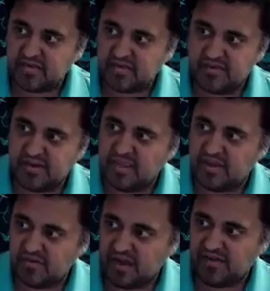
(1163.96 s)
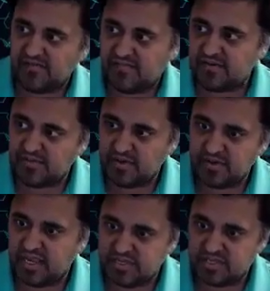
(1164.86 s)
"Here's some money. I have a couple
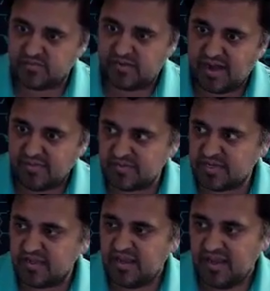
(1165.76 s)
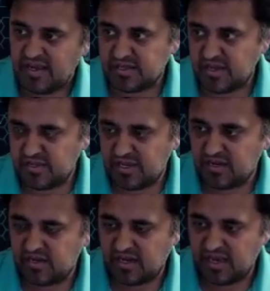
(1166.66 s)
use cases and problems, and as long as you
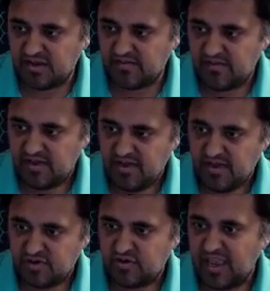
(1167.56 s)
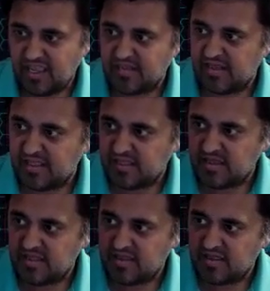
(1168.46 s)
can kind of triangulate
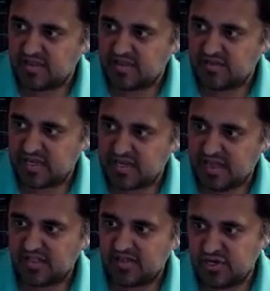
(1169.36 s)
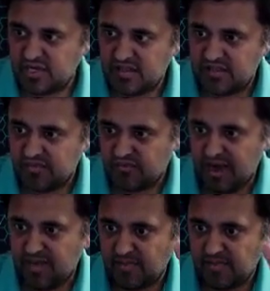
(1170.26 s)
the technology, the
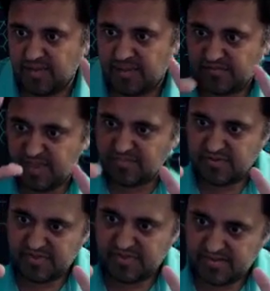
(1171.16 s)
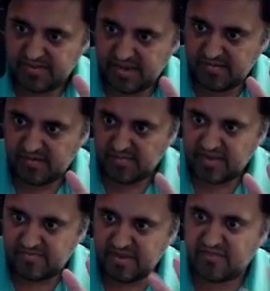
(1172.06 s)
problem, and the people that are
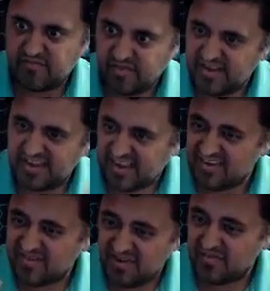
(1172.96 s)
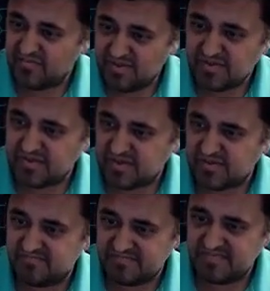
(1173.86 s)
benefiting from it, and kind of build
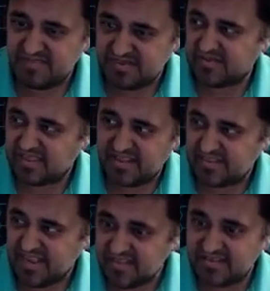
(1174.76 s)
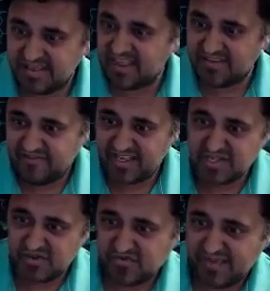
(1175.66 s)
something that is again
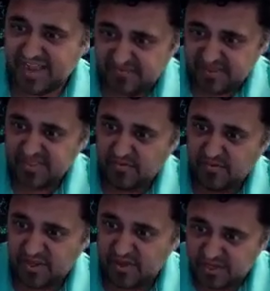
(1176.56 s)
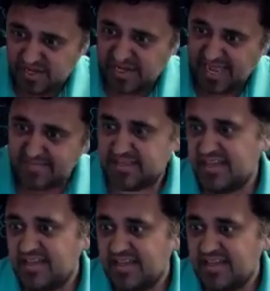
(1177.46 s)
fast, intuitive, impactful that they want to use and adopt."